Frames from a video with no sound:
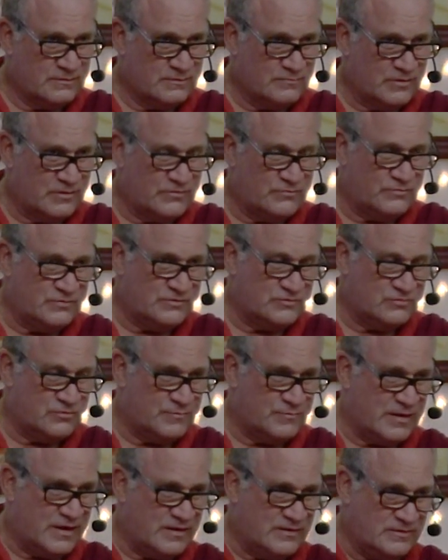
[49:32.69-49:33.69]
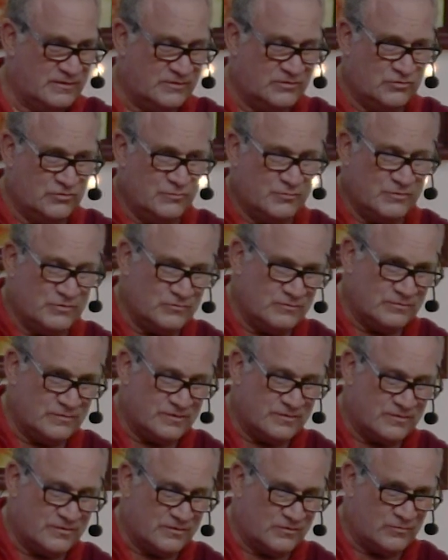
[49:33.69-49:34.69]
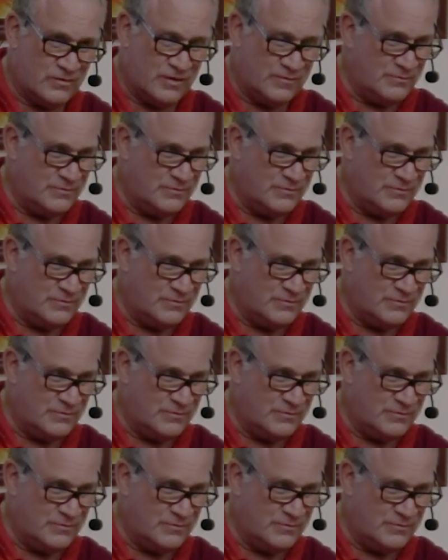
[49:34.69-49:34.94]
Whether you talk about it in a humanistic way,